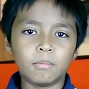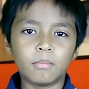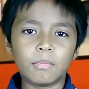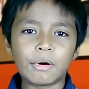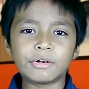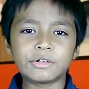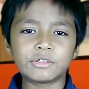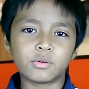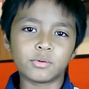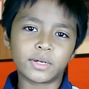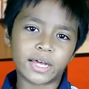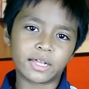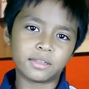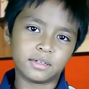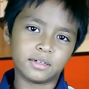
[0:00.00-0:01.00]
both
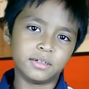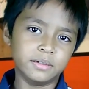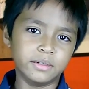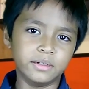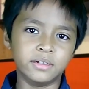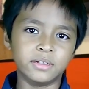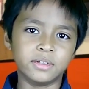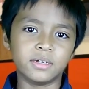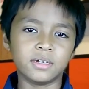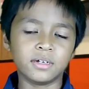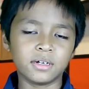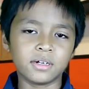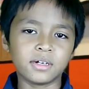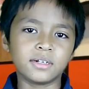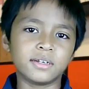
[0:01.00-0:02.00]
together.
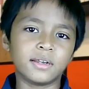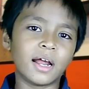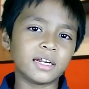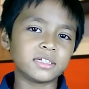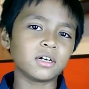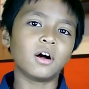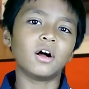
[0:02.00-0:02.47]
That's